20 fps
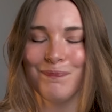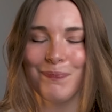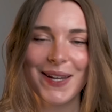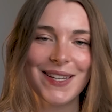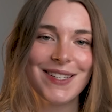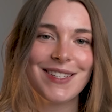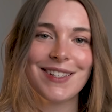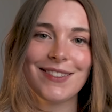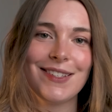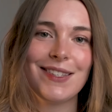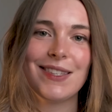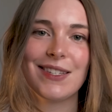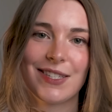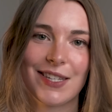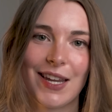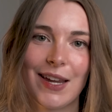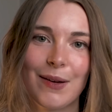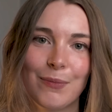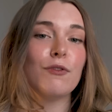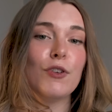basically the
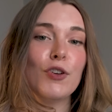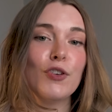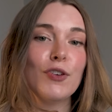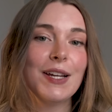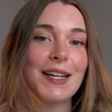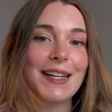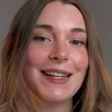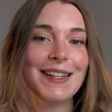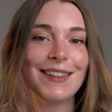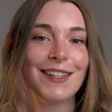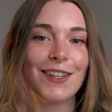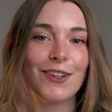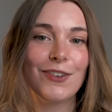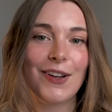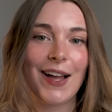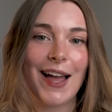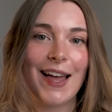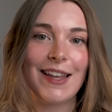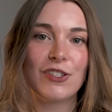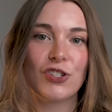same. Very
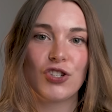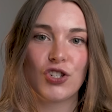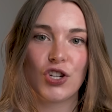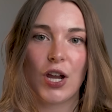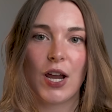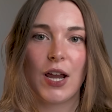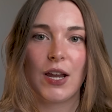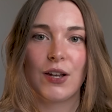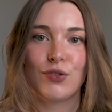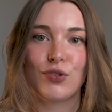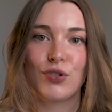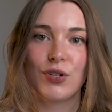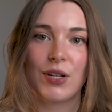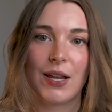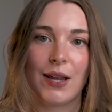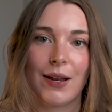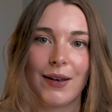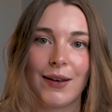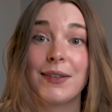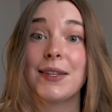little has changed
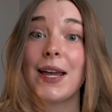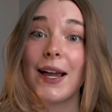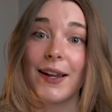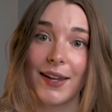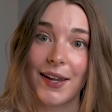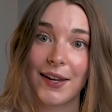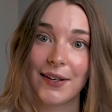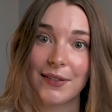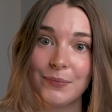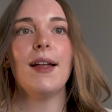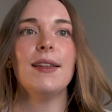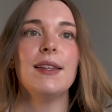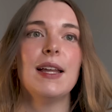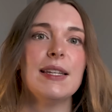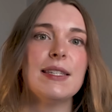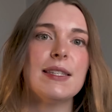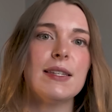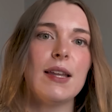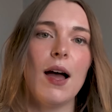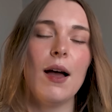in a decade. And
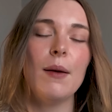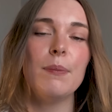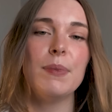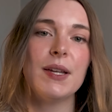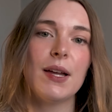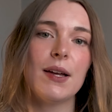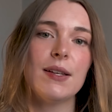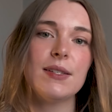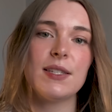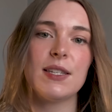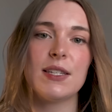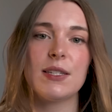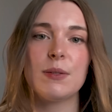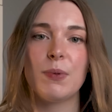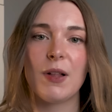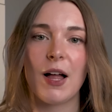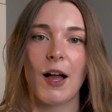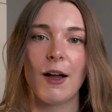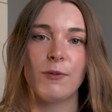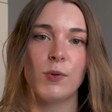that's not because this
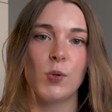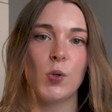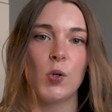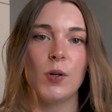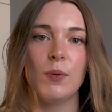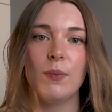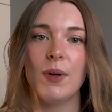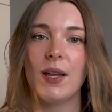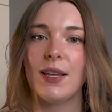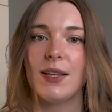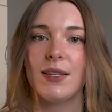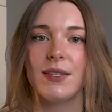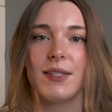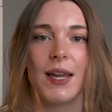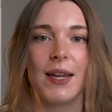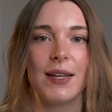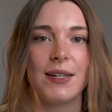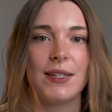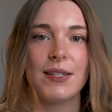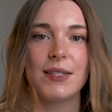platform is
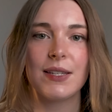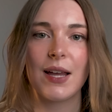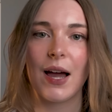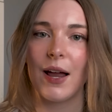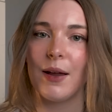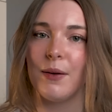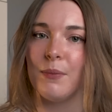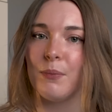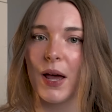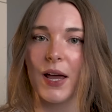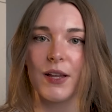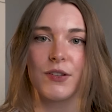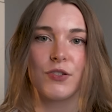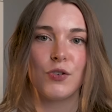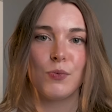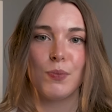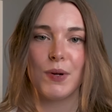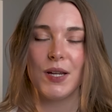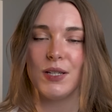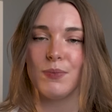a design
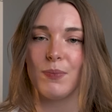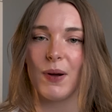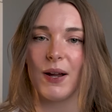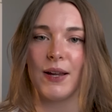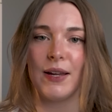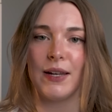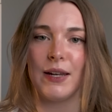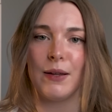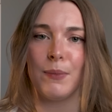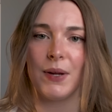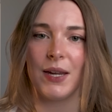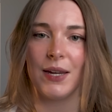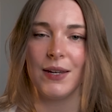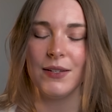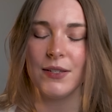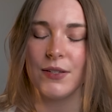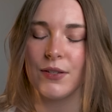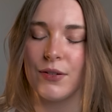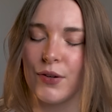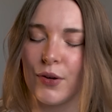masterpiece by any
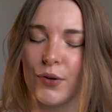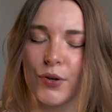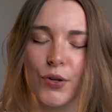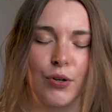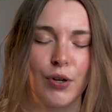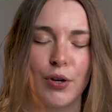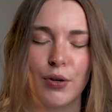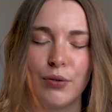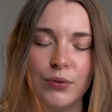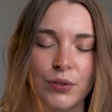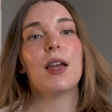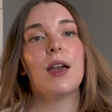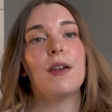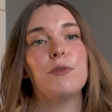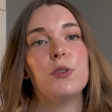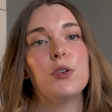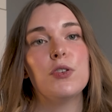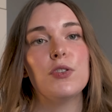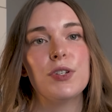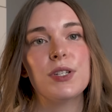means. No.
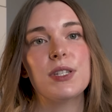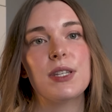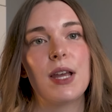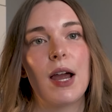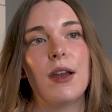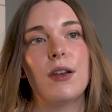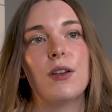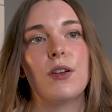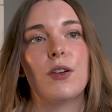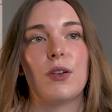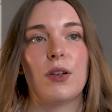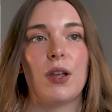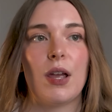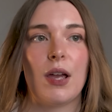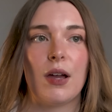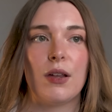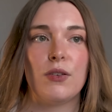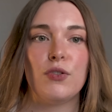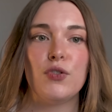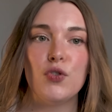If you're a designer
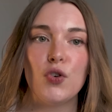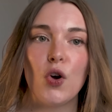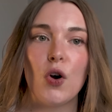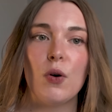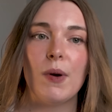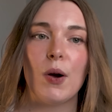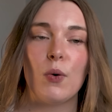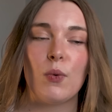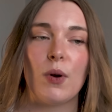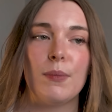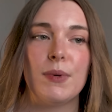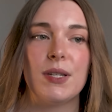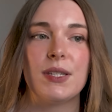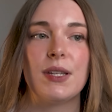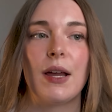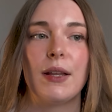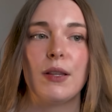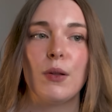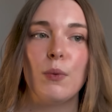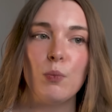and you know about web
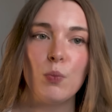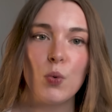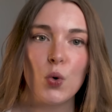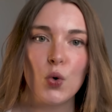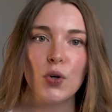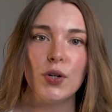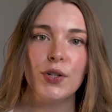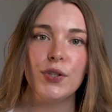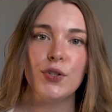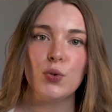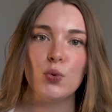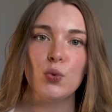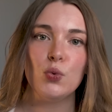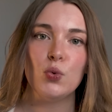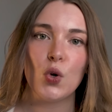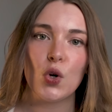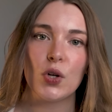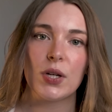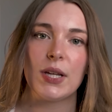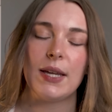design, the more you
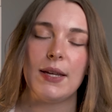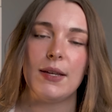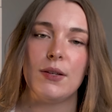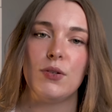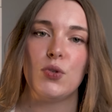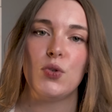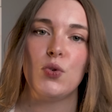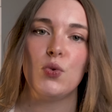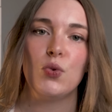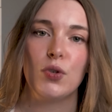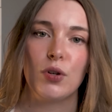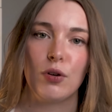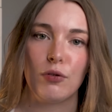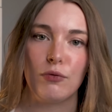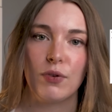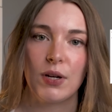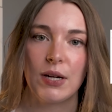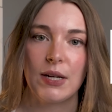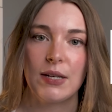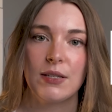look into
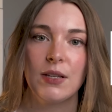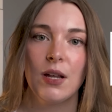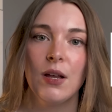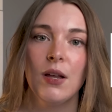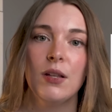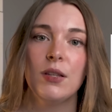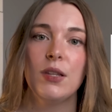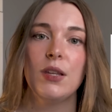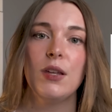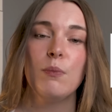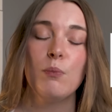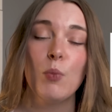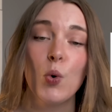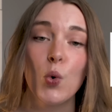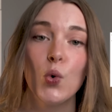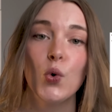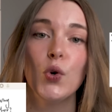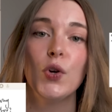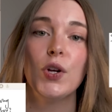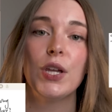Goodreads, the
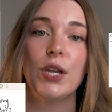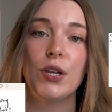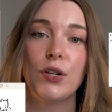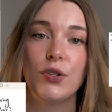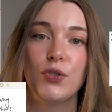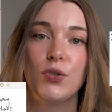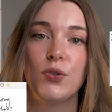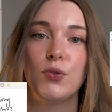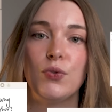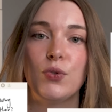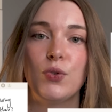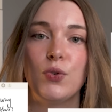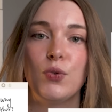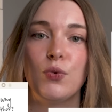more issues you